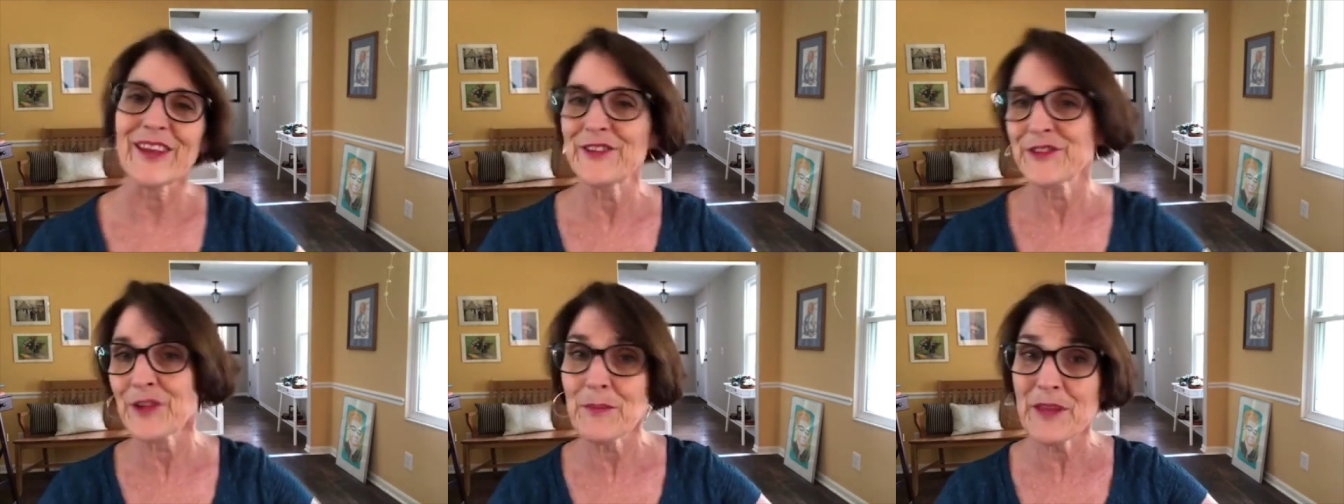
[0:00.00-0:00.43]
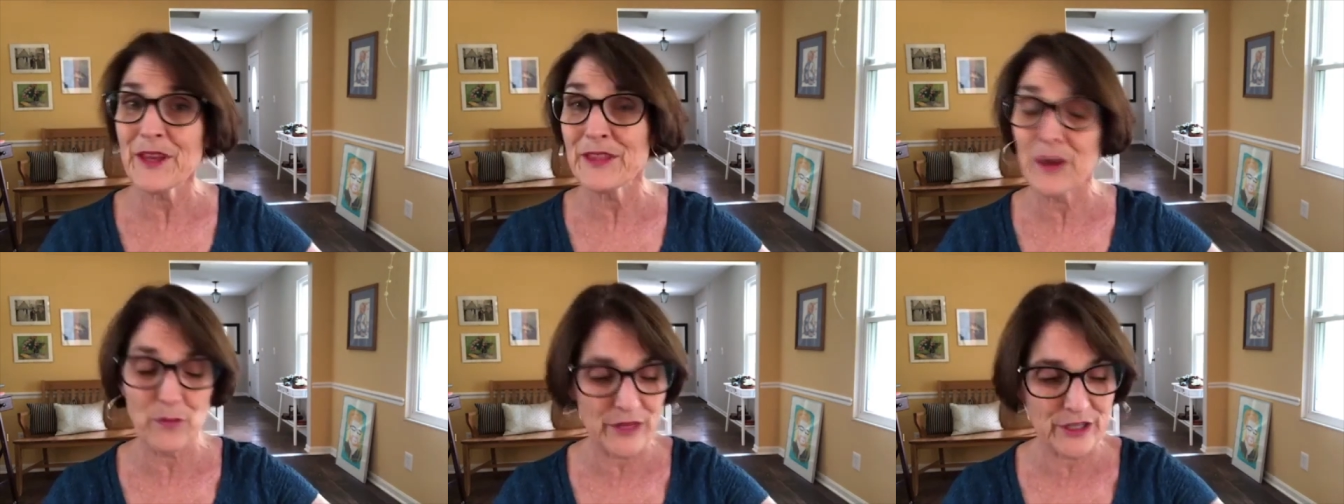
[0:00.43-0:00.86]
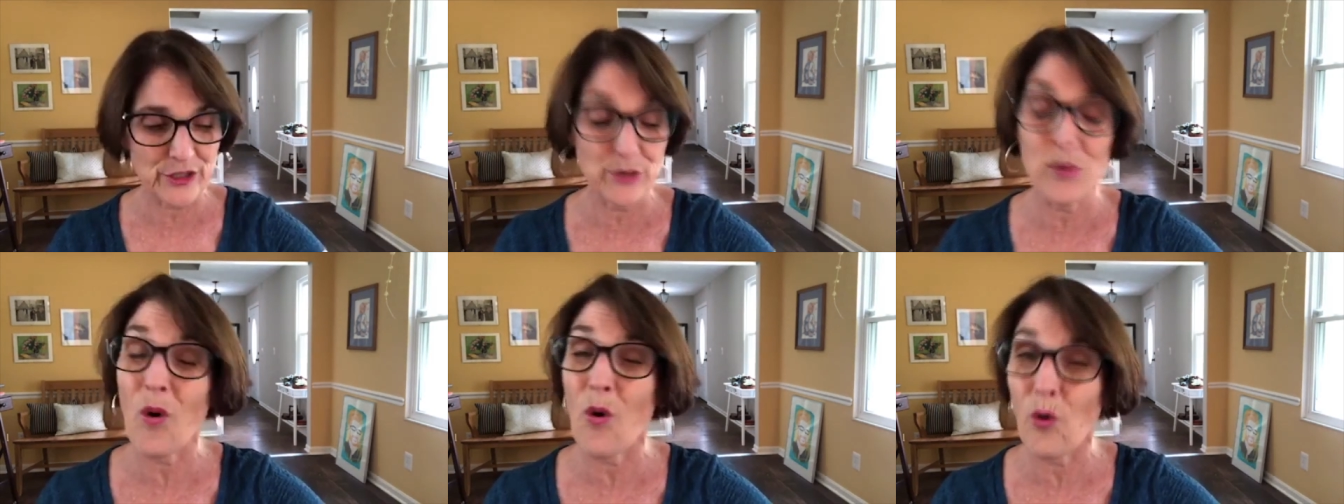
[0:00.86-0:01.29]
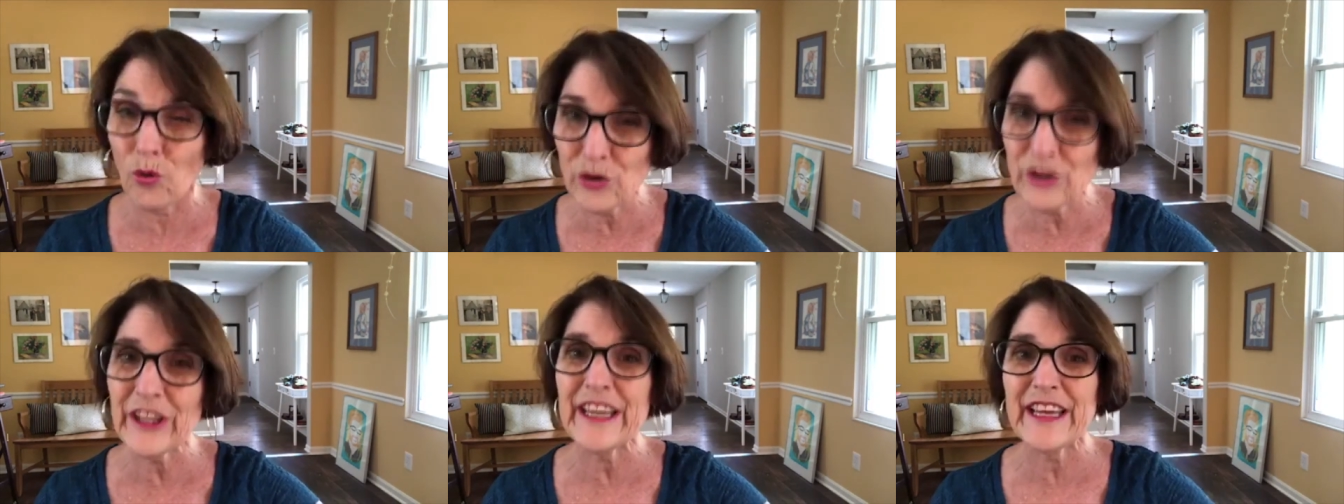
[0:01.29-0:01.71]
something that we do
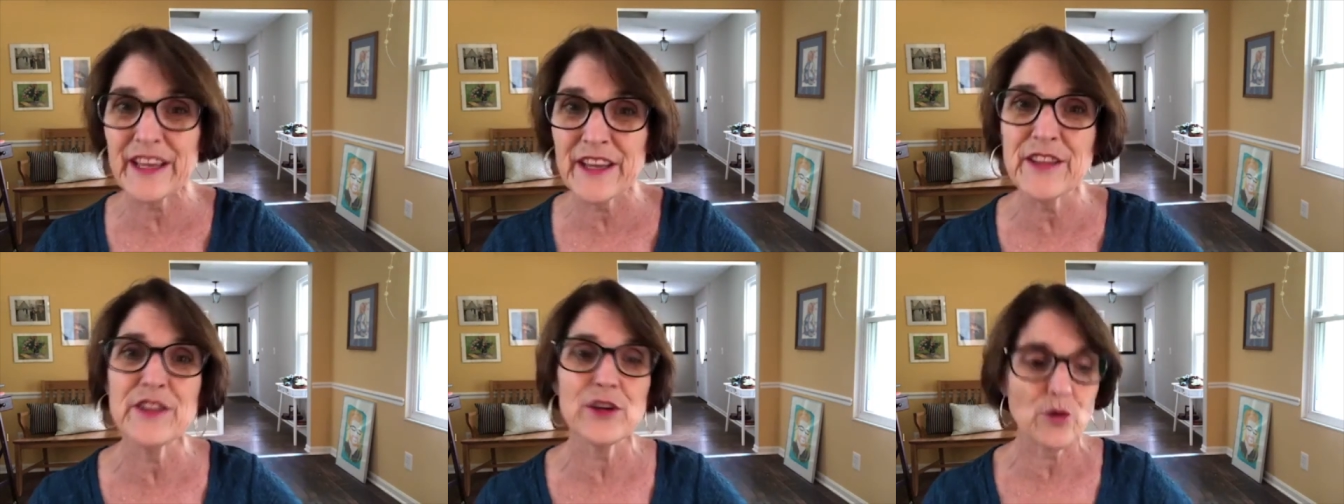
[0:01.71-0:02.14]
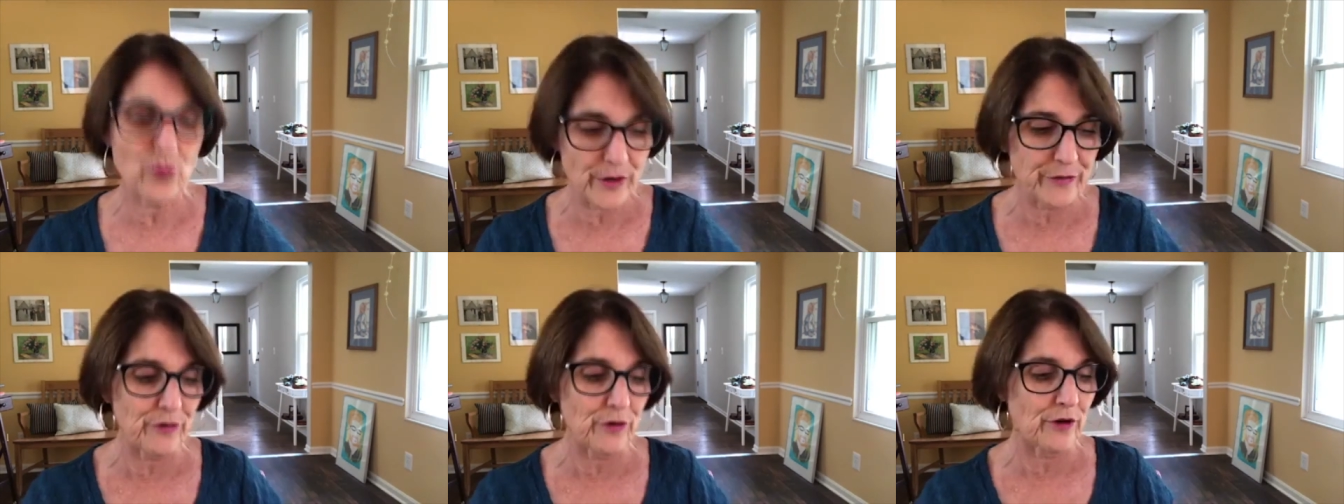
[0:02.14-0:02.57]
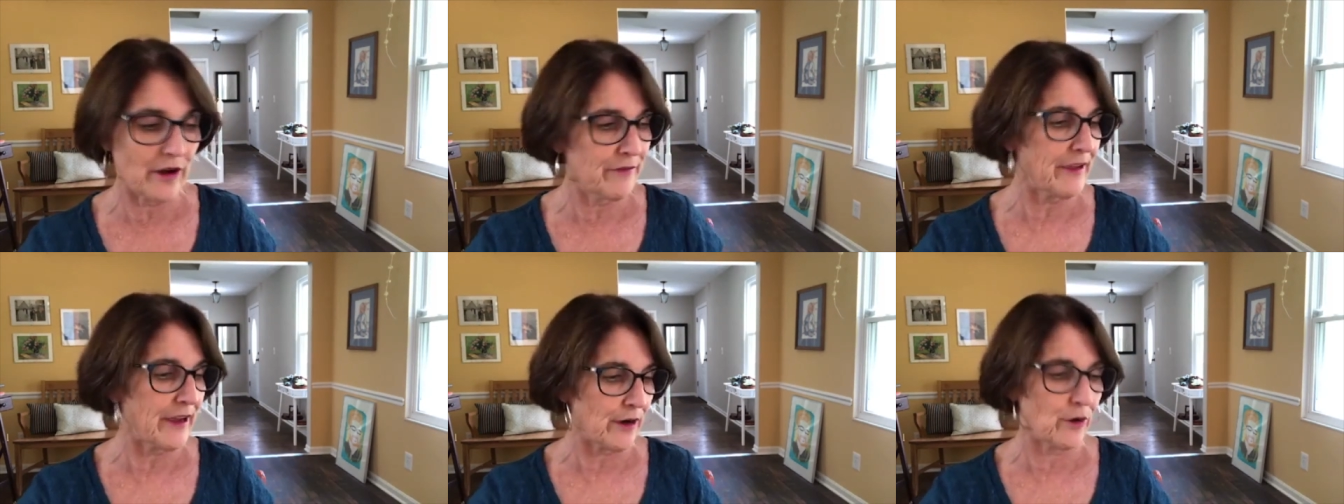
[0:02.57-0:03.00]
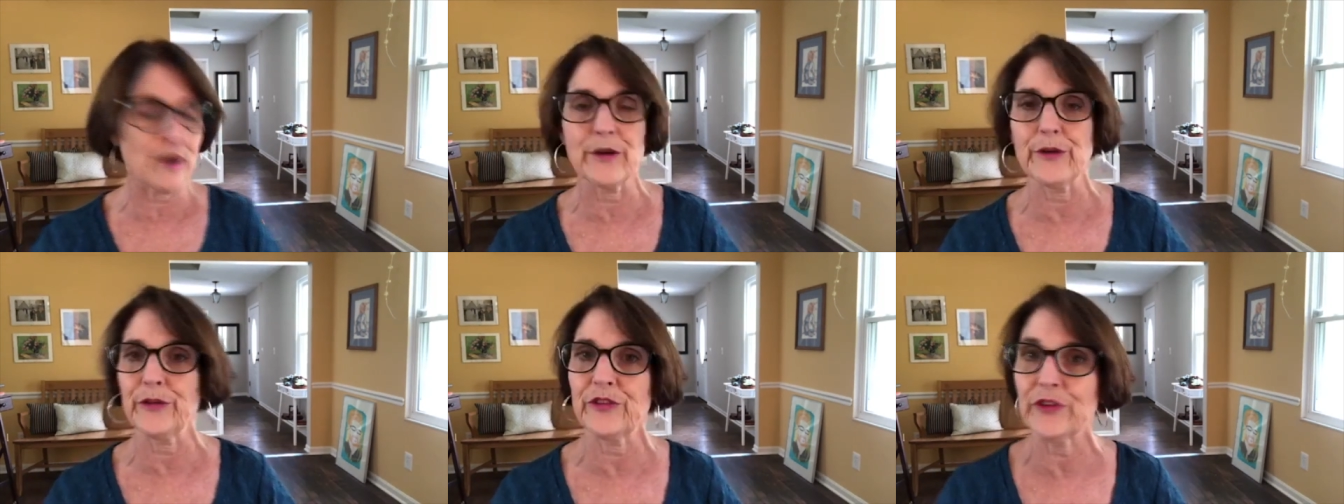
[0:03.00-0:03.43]
only in the Quiver of
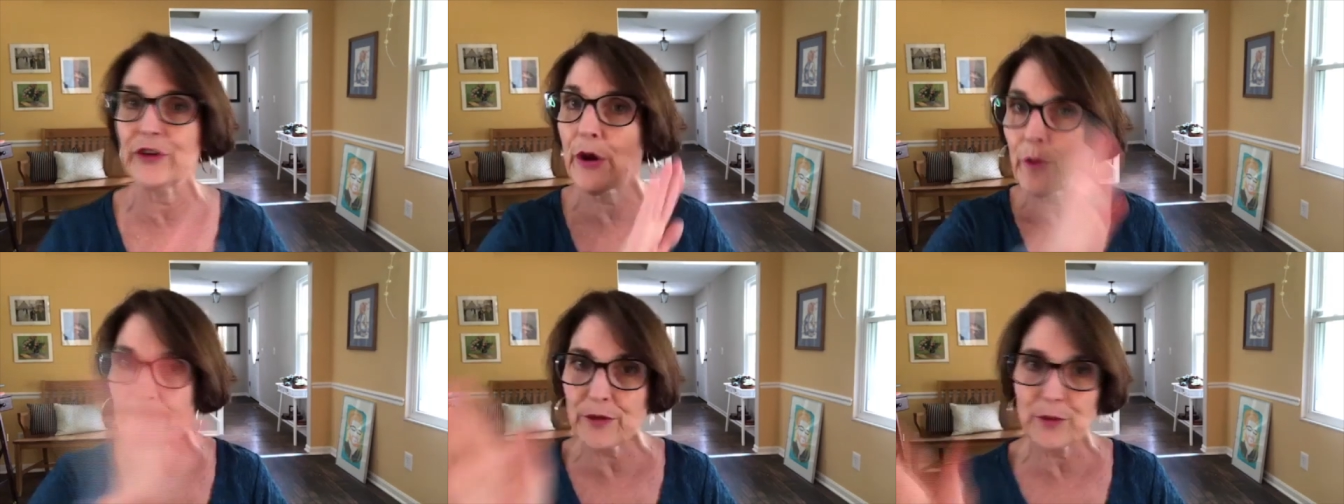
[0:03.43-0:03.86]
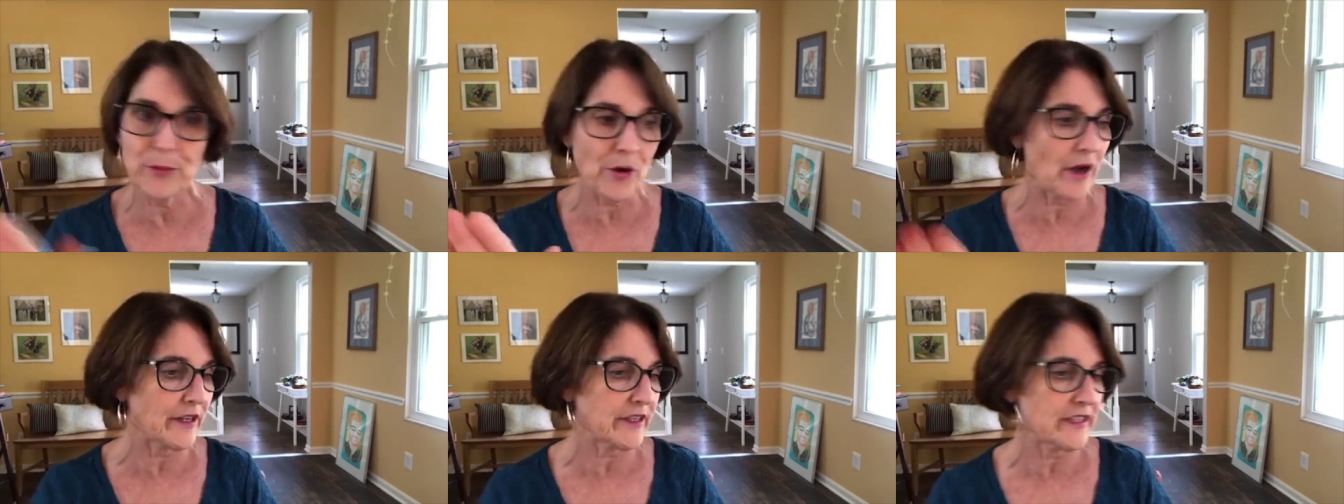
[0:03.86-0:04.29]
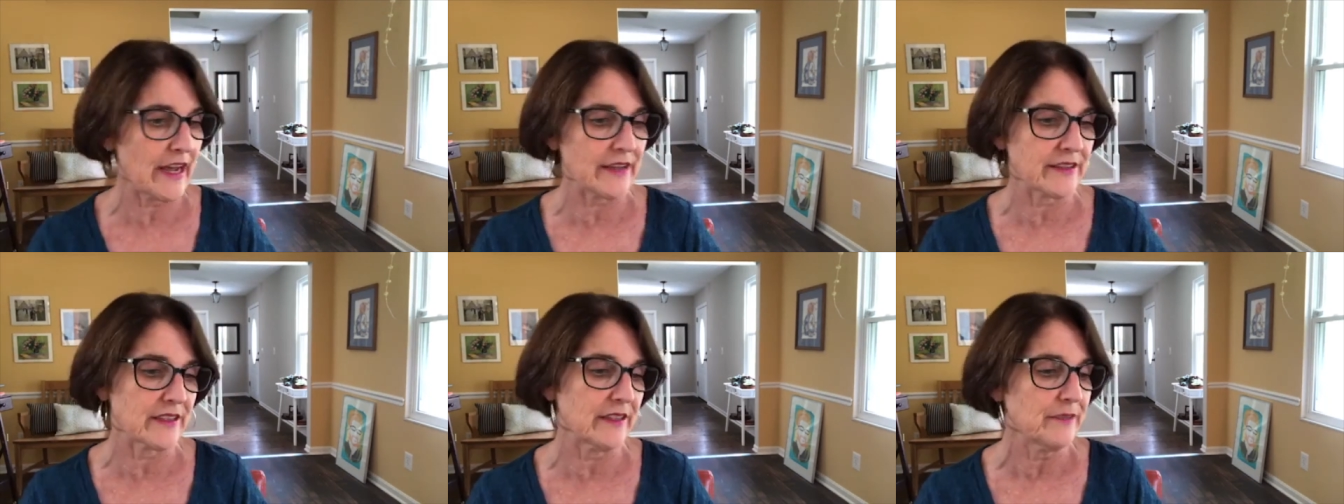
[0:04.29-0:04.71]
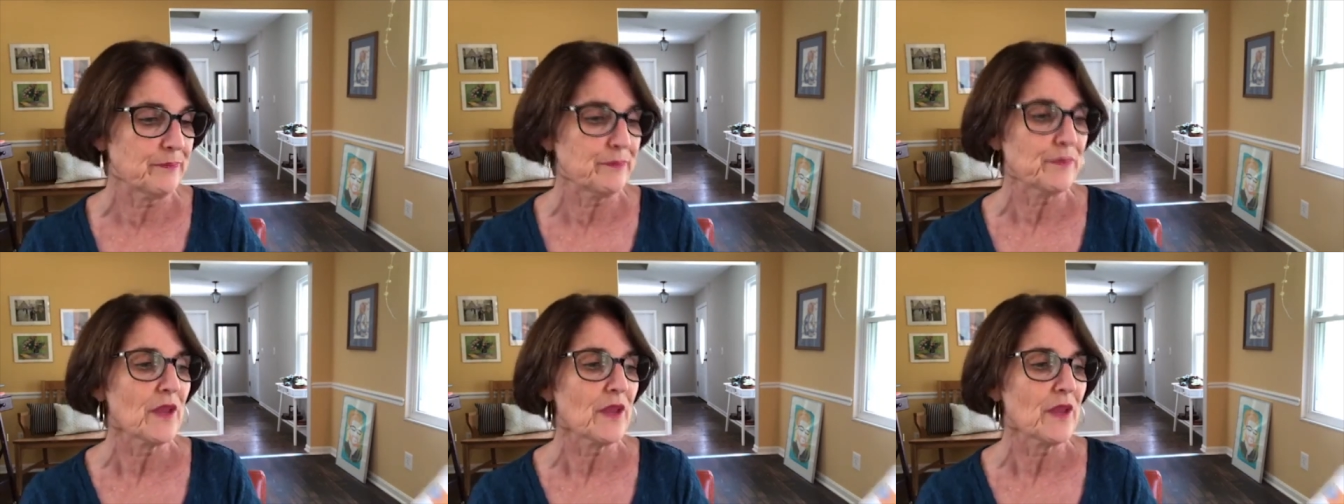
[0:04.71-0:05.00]
Arrows, no other product has it,